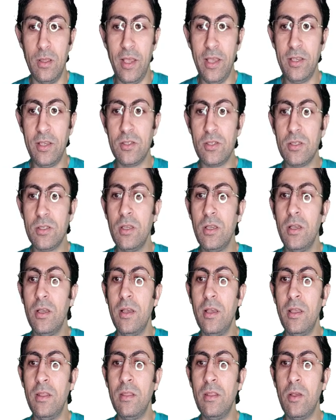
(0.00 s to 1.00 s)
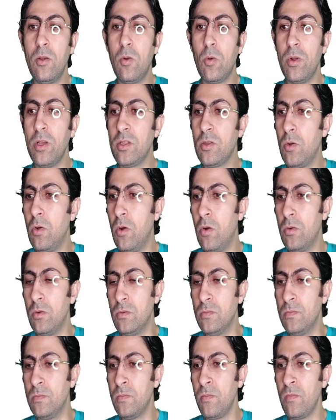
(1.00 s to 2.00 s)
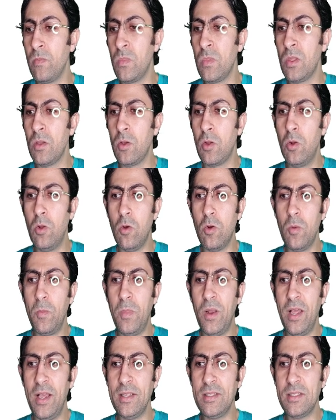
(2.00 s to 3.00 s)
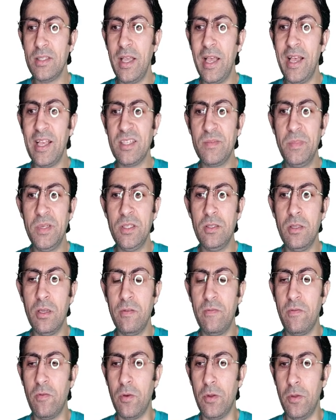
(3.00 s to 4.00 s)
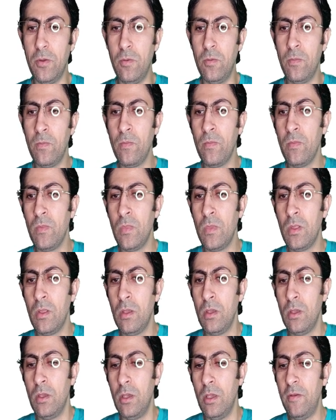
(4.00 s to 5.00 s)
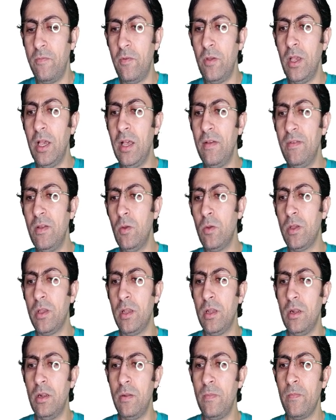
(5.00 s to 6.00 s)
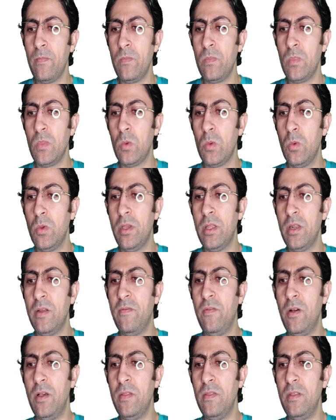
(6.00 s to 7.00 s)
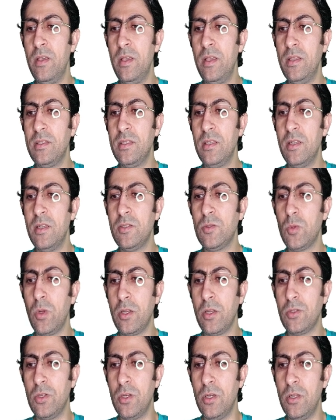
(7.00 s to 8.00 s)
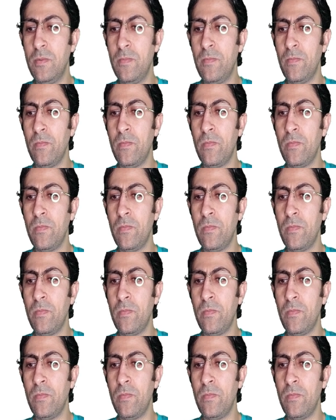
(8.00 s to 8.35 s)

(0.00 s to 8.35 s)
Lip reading: X in the correct column. Chloroplast has been done for you. If we have a look here, we're going to find the cell structure,